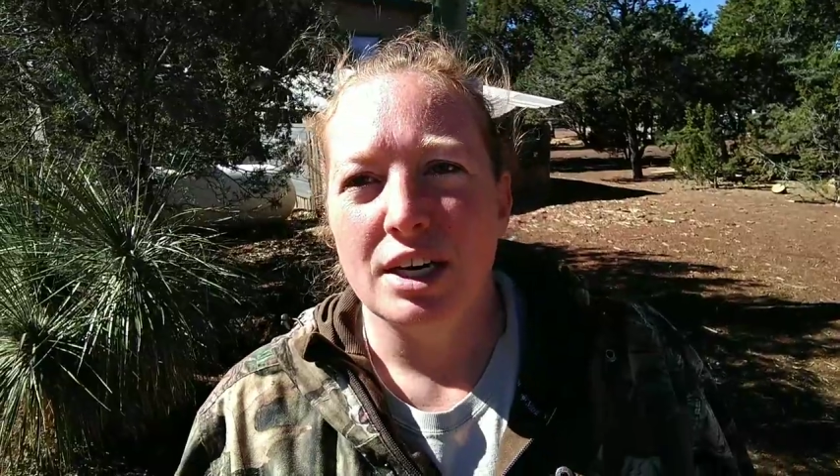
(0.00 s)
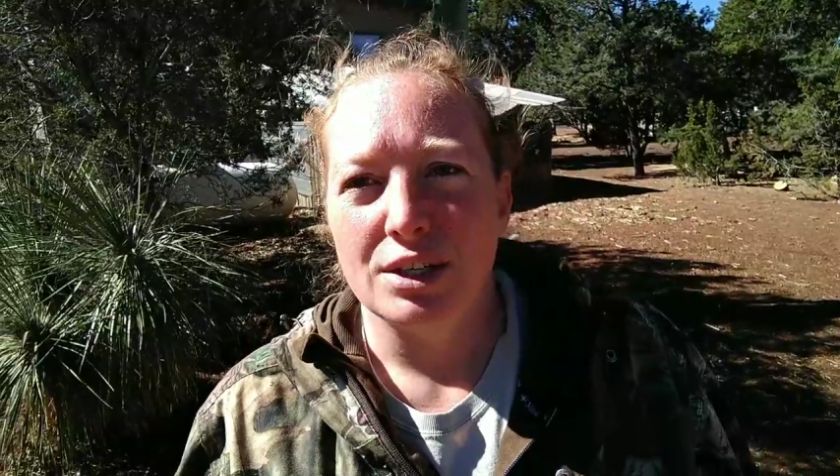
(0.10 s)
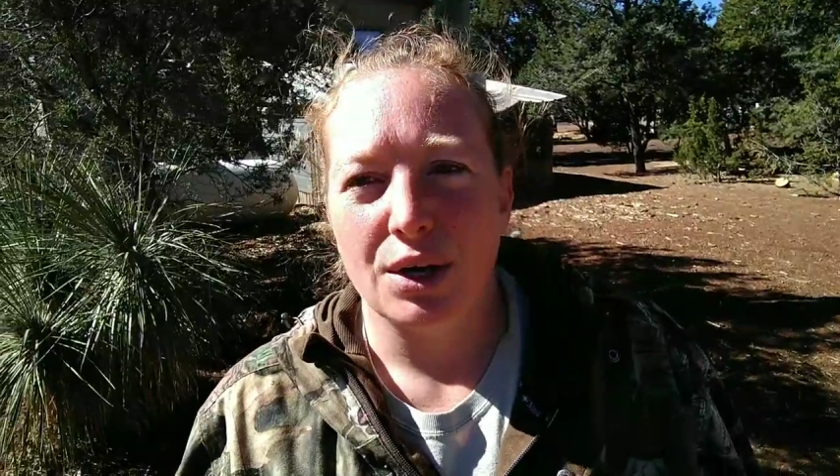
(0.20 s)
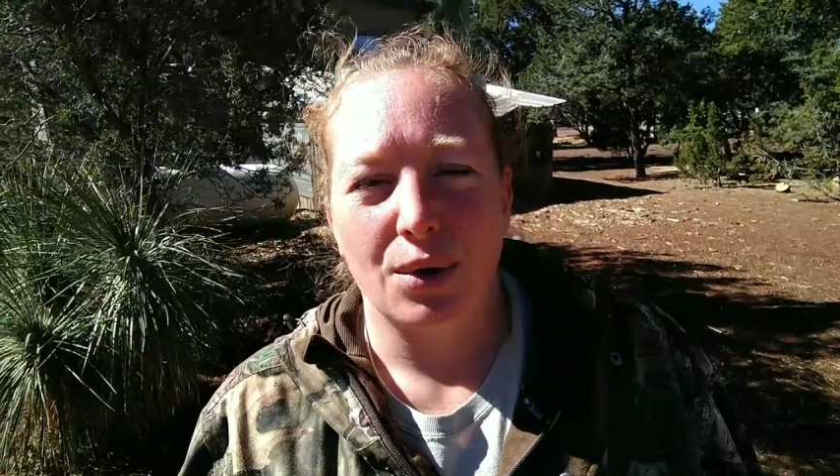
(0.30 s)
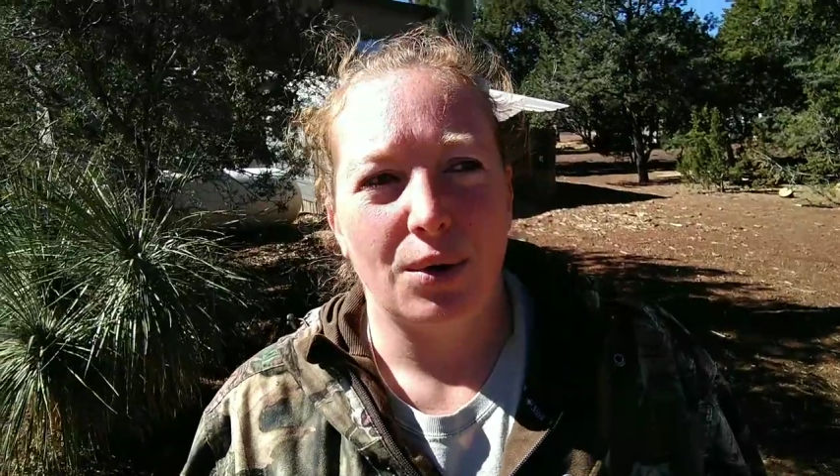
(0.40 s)

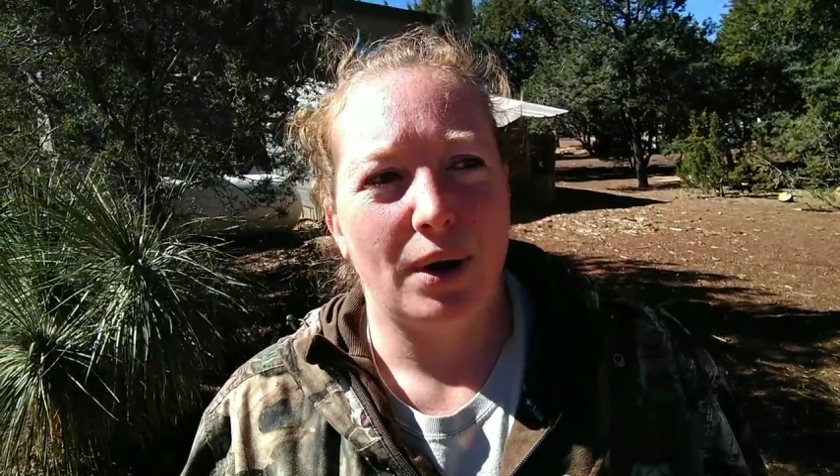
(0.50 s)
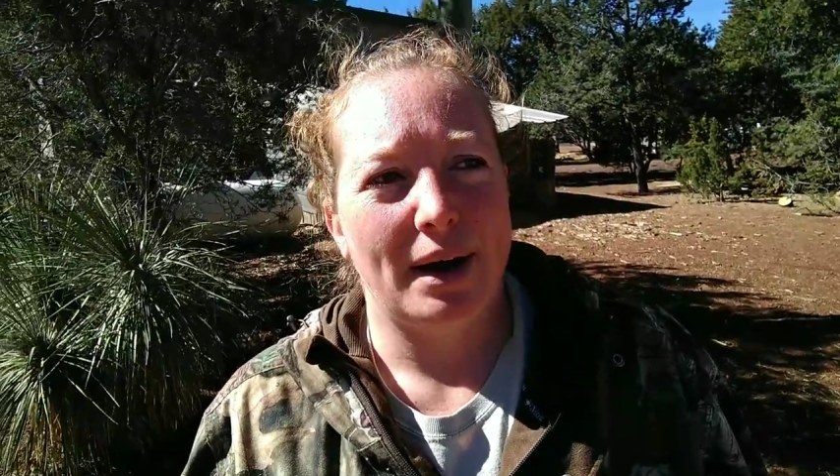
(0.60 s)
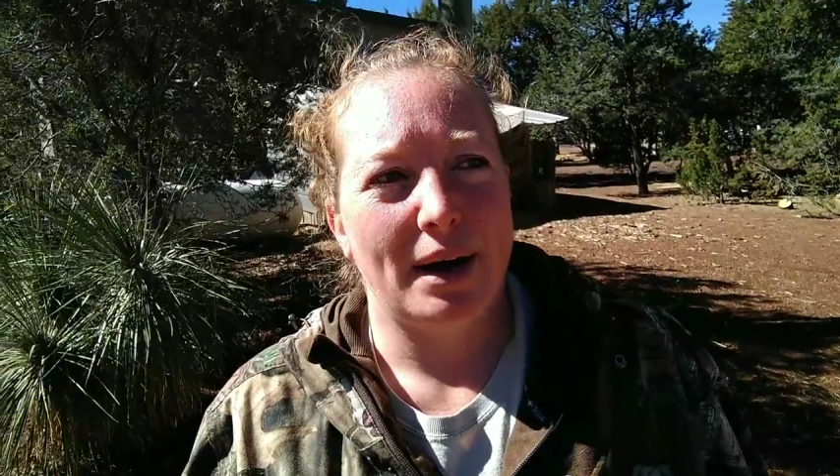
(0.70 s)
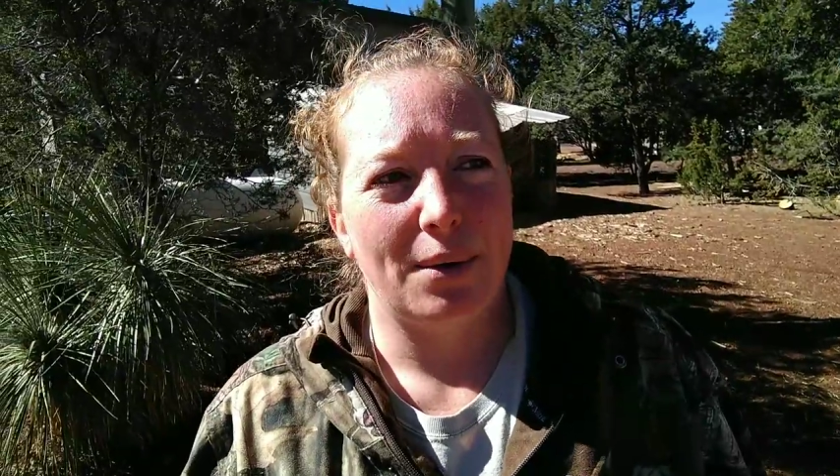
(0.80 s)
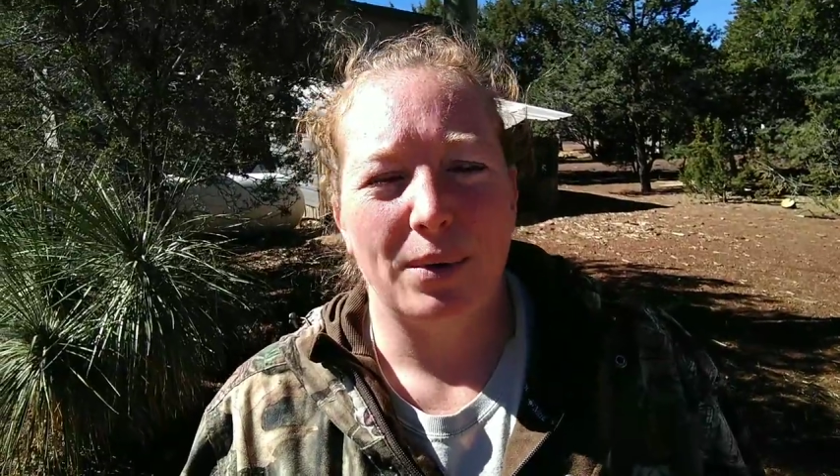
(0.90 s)
so
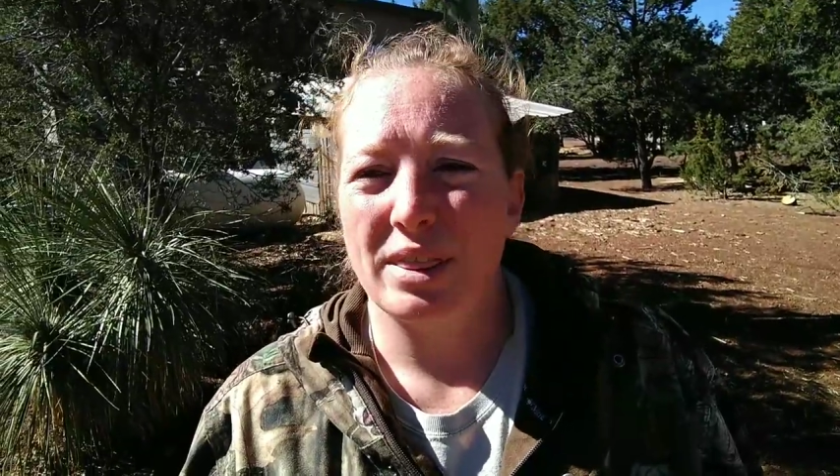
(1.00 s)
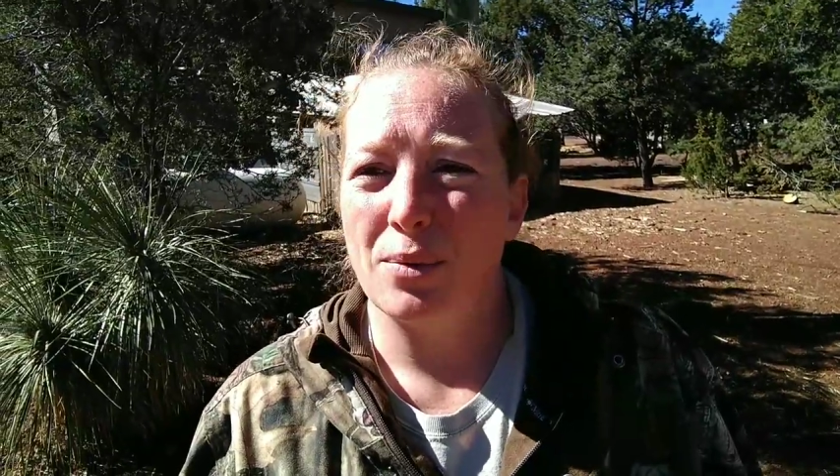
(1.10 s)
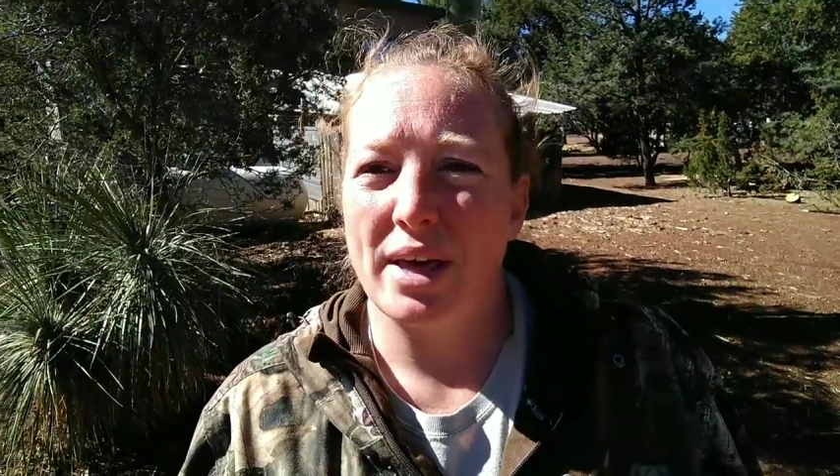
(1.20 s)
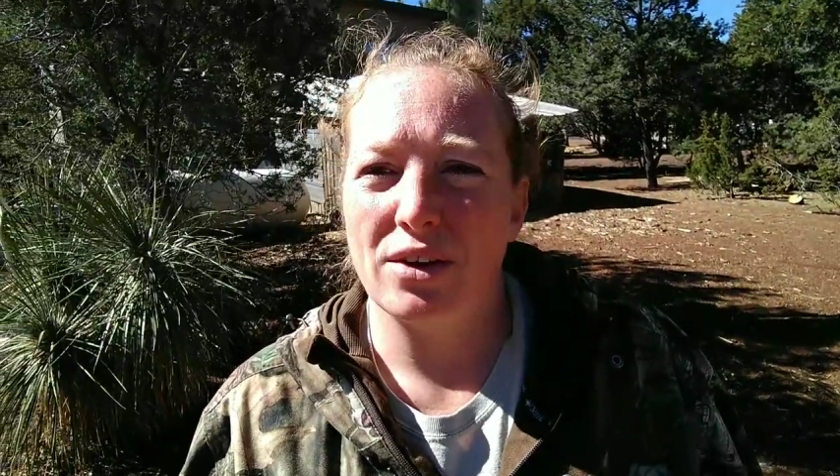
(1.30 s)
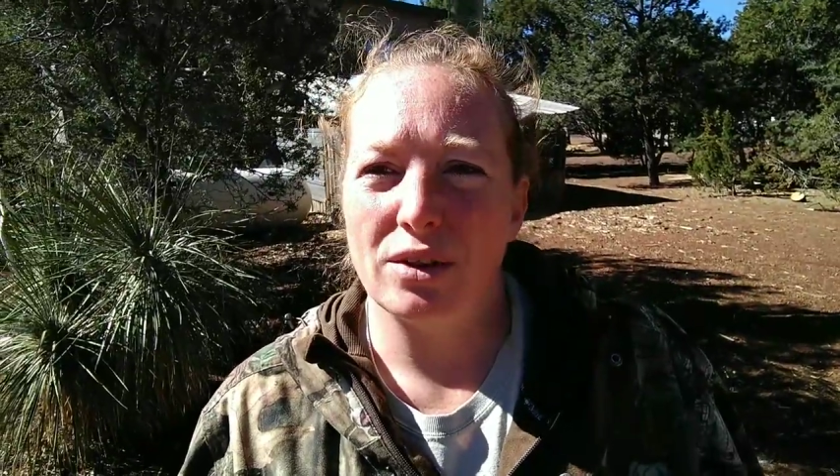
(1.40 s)
uh, with the
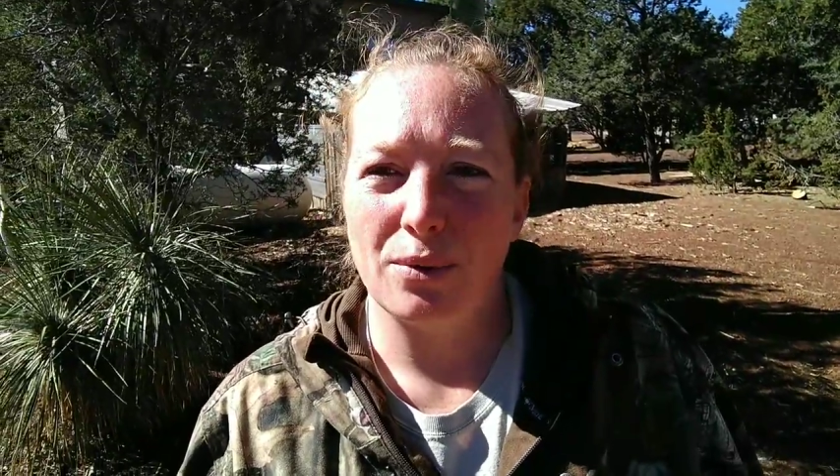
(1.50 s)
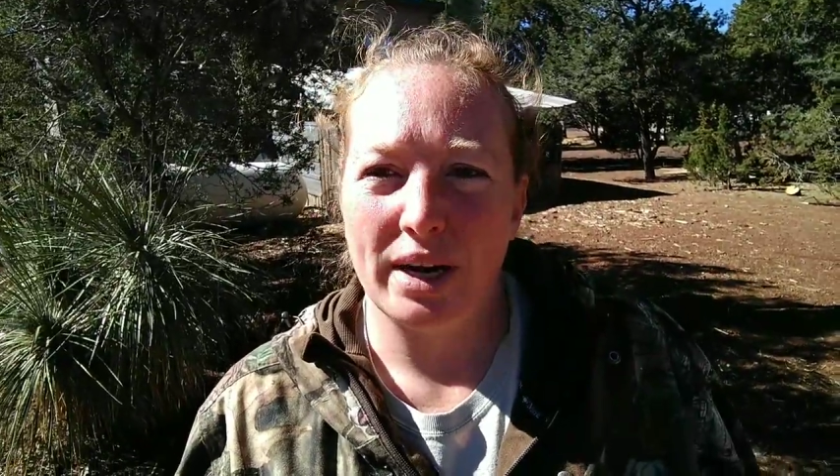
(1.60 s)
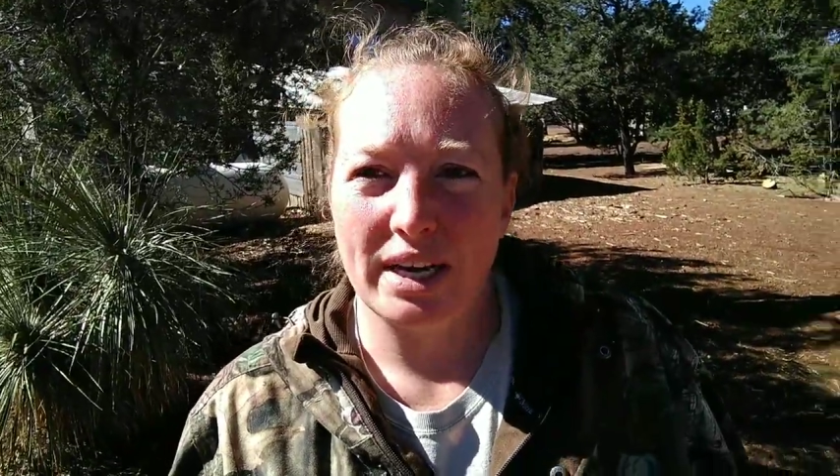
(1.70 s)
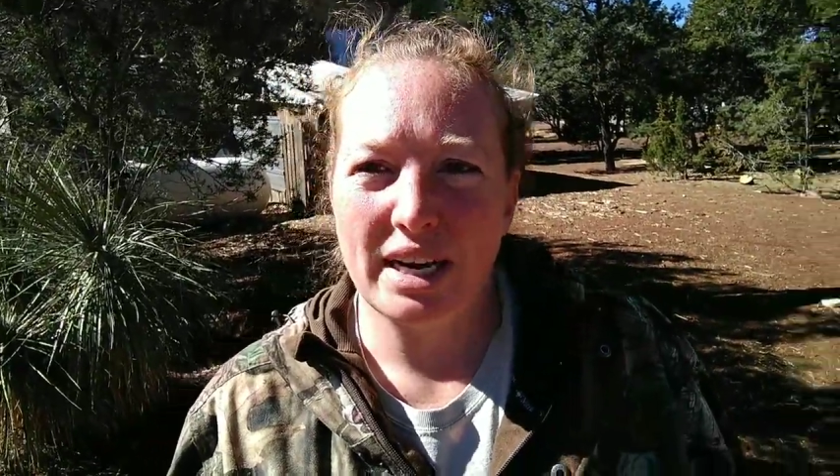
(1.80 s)
weather the way it